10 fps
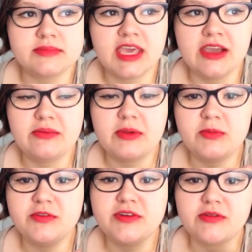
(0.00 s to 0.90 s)
Can't
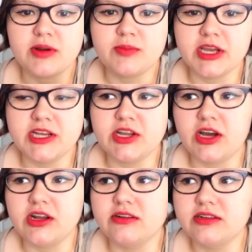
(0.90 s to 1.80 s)
remember if I read Breaking
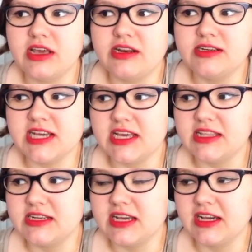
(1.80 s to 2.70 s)
Dawn in a day
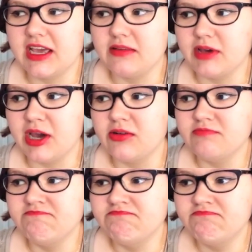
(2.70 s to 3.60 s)
the day it came out.
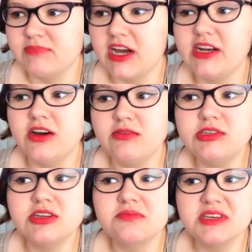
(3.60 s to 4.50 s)
I know it
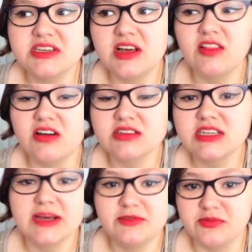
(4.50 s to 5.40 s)
took me a long
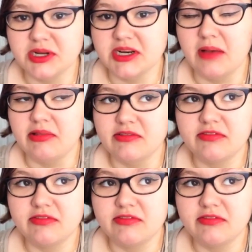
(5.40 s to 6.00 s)
time to read Goblet of